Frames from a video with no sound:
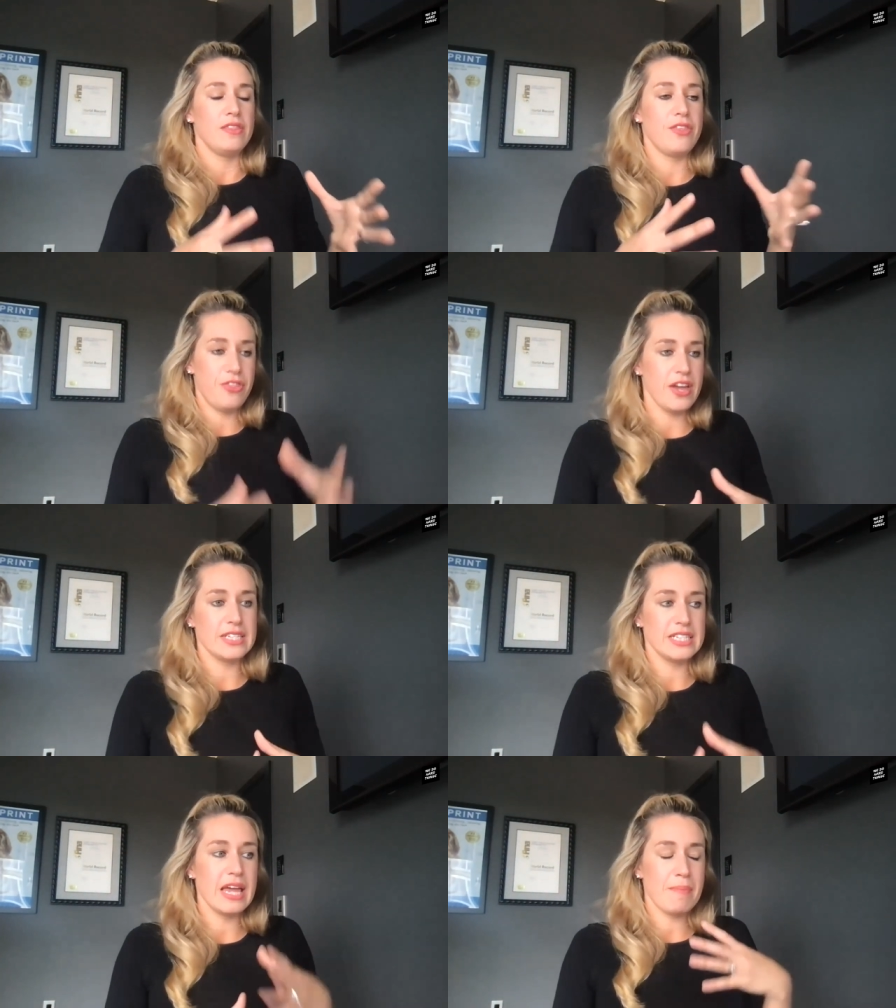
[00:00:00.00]
the
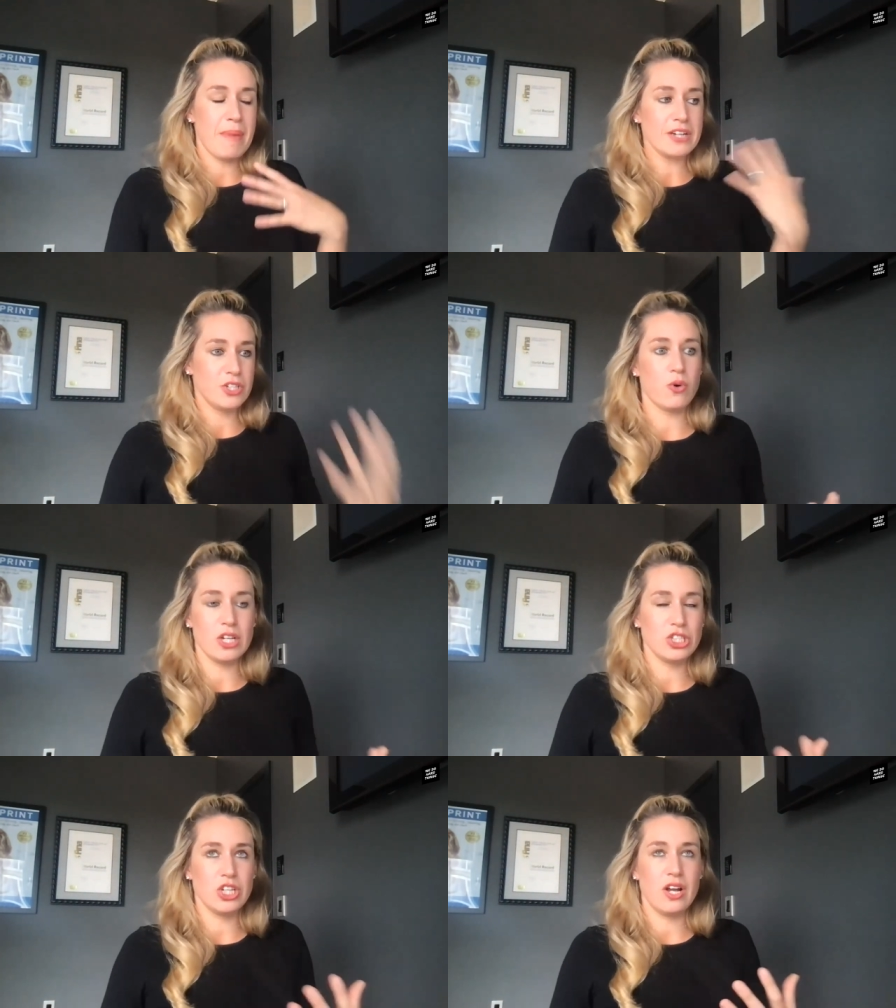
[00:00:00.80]
thing to get back to your
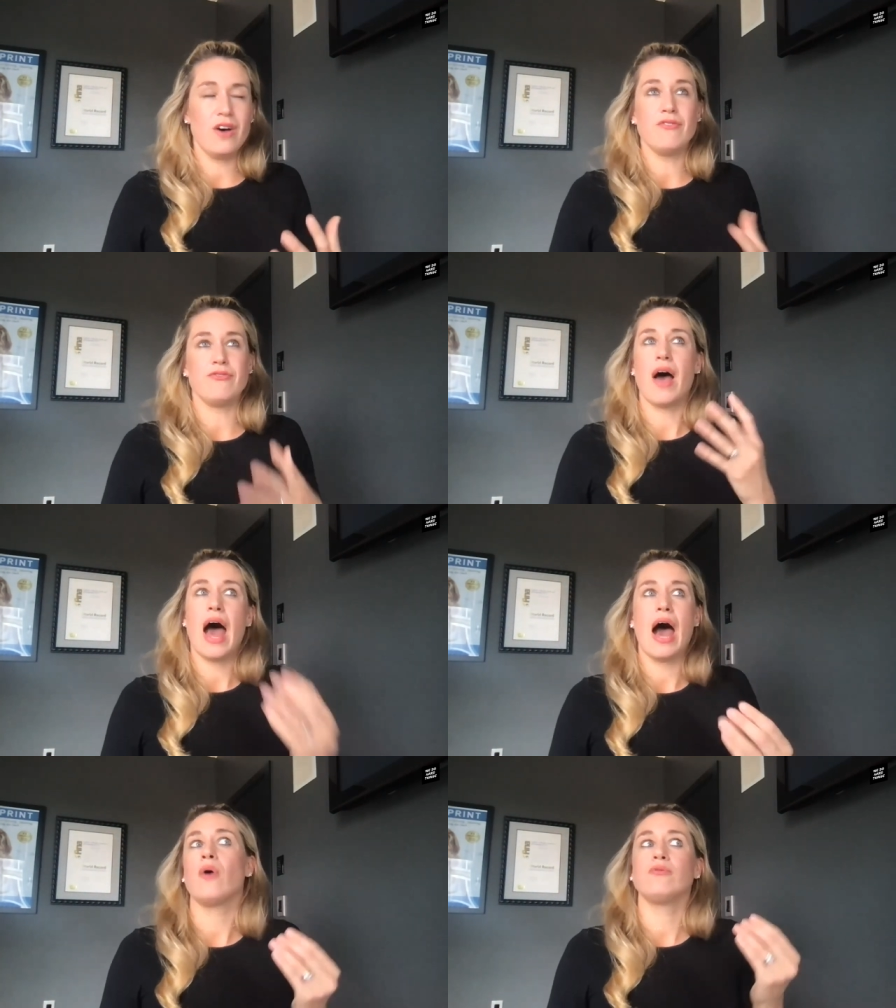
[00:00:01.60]
question of
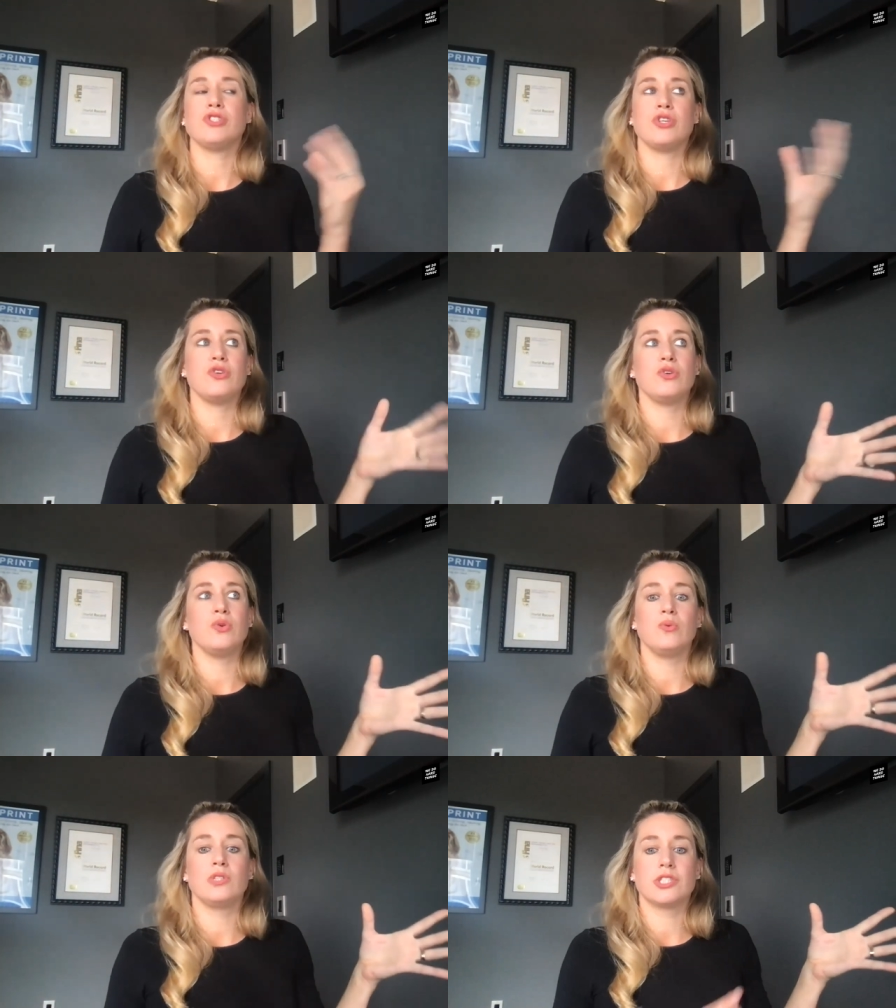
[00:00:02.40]
how do
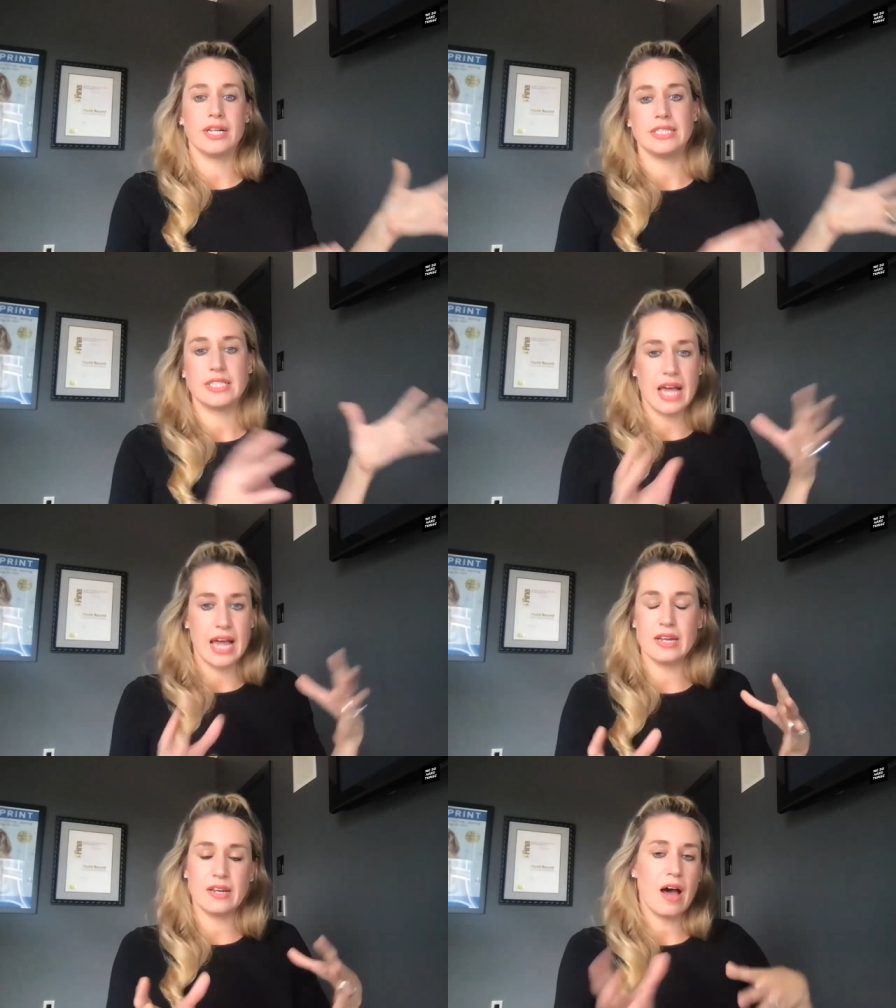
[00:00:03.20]
you
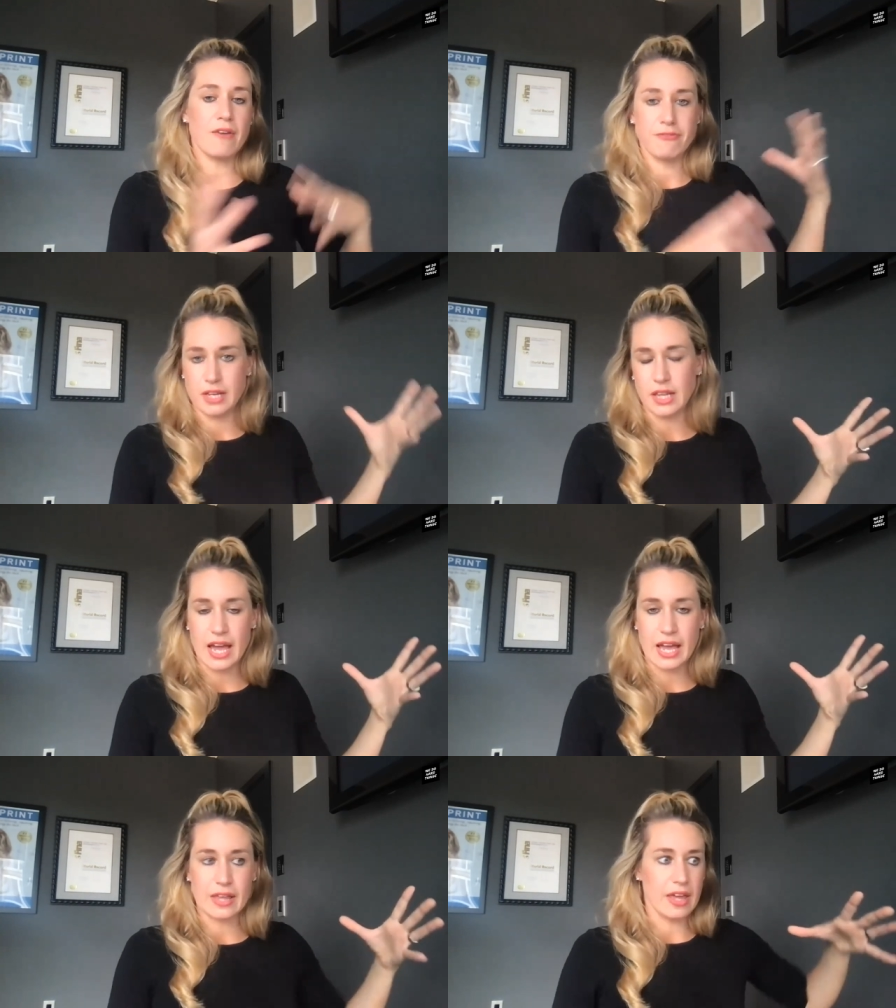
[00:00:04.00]
transcend and not feel
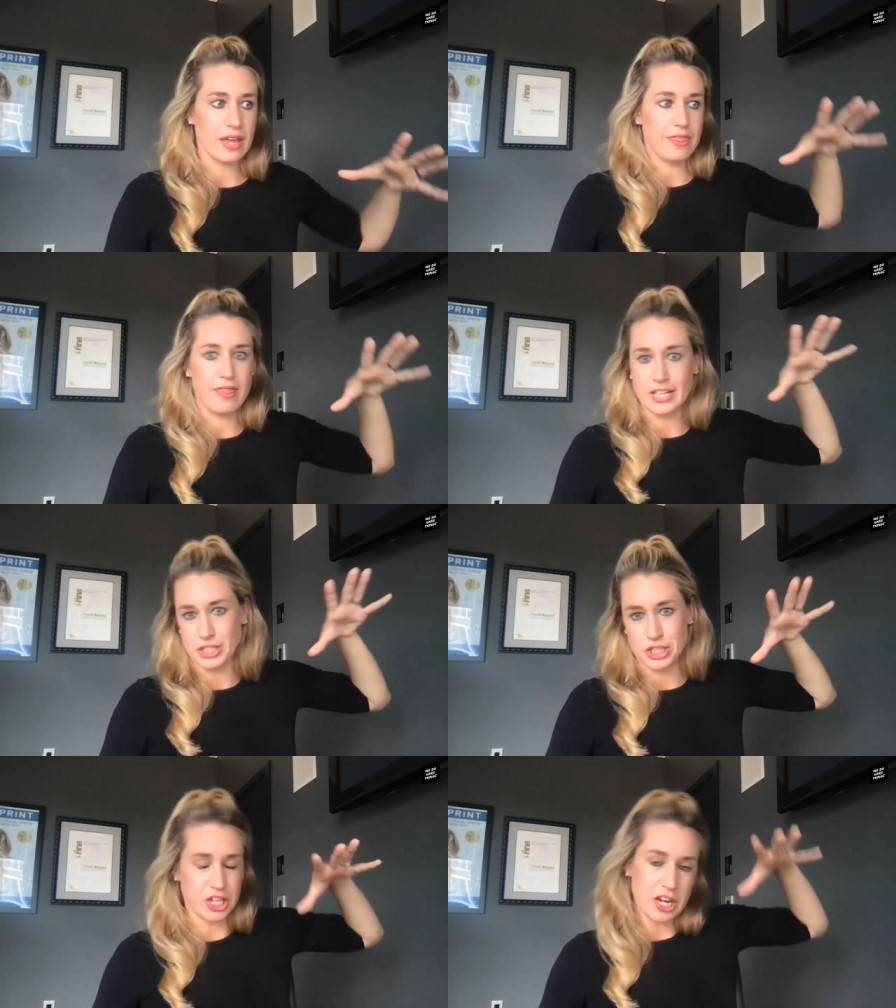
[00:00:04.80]
like like
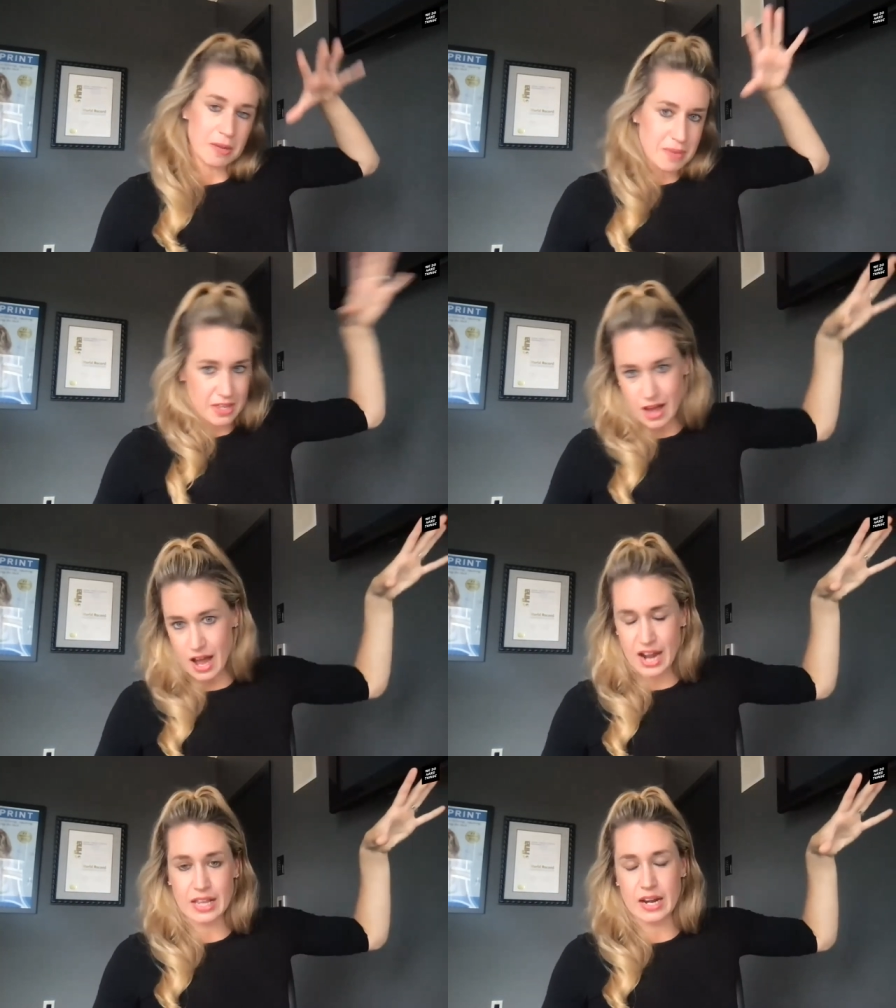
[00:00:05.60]
that's just going to be the
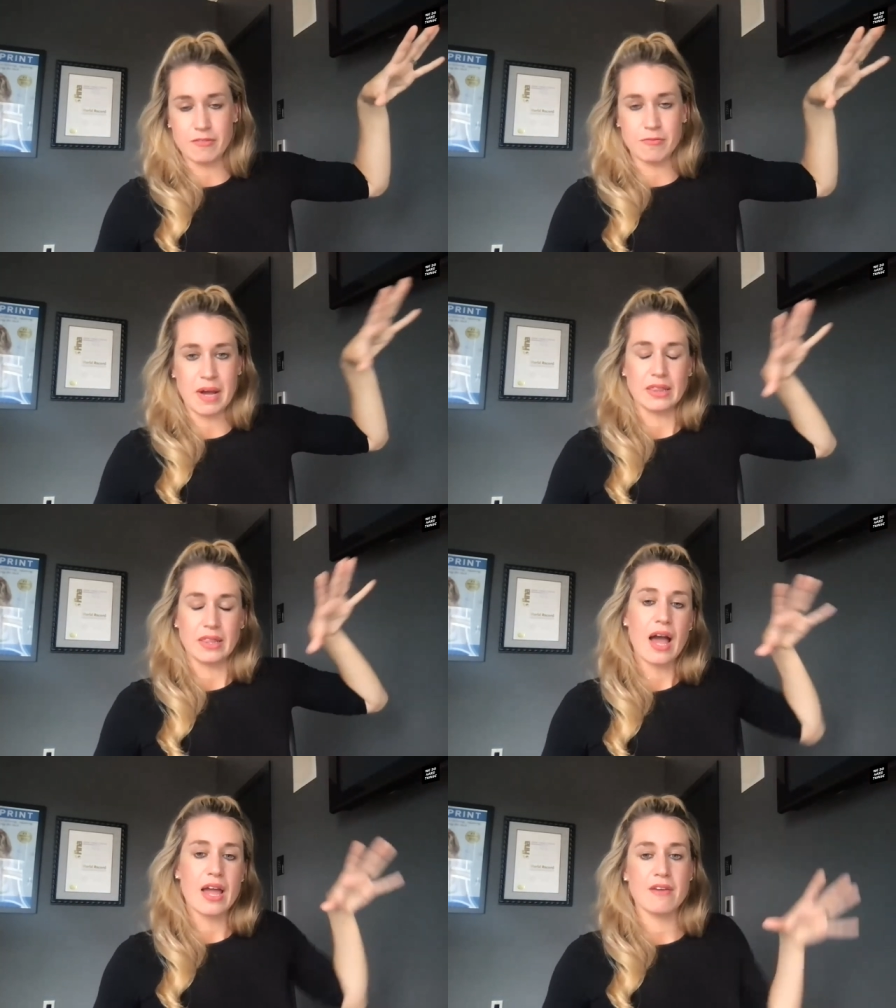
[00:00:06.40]
highlight of my
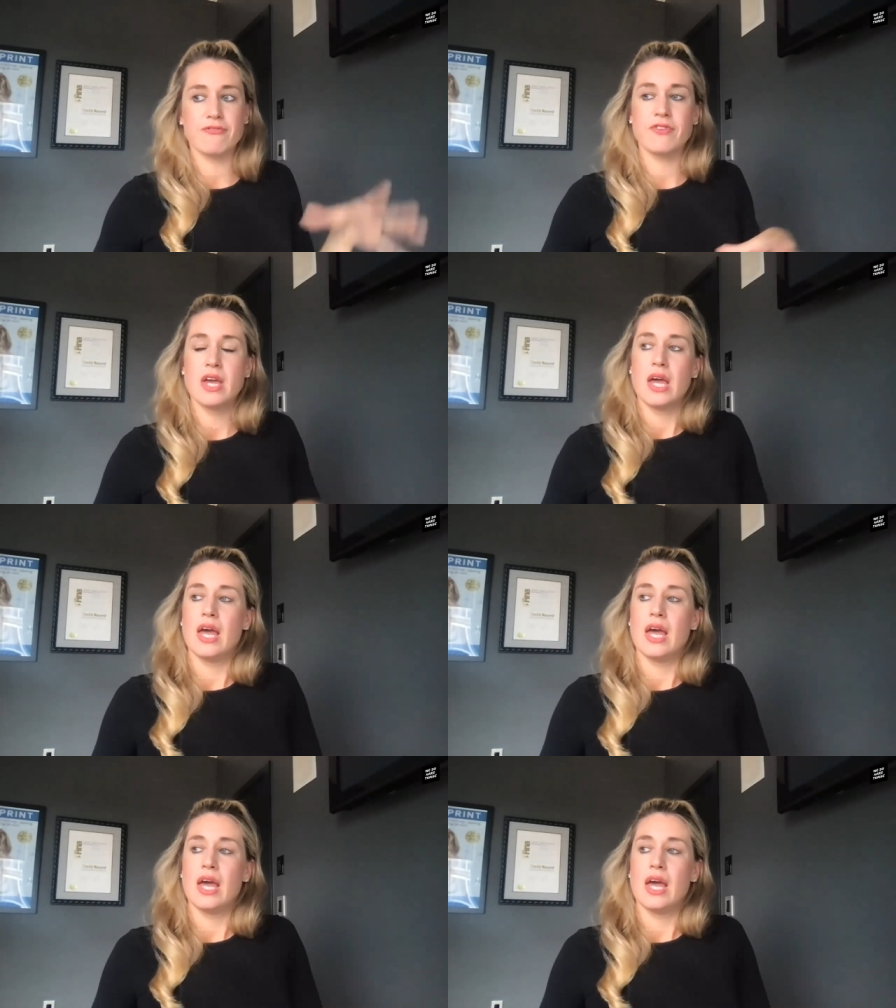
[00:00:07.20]
life